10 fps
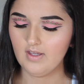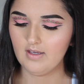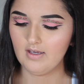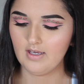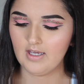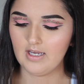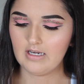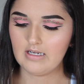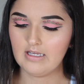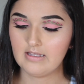
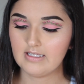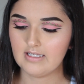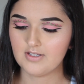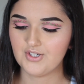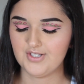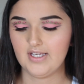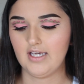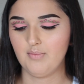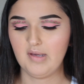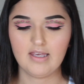this is just like
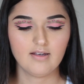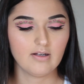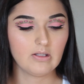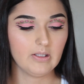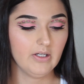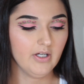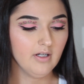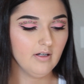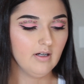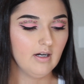a pink
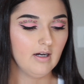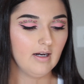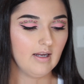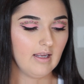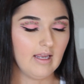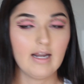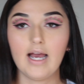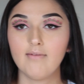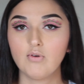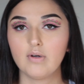glitter, and
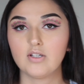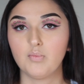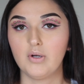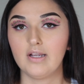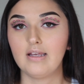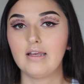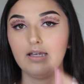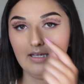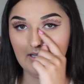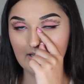I'm going to put it
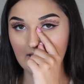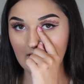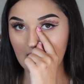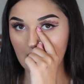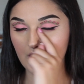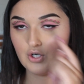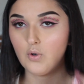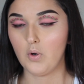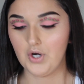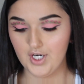in the inner
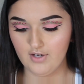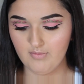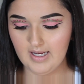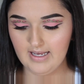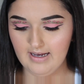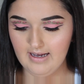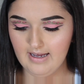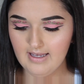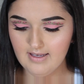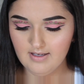corner of my
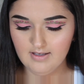eye.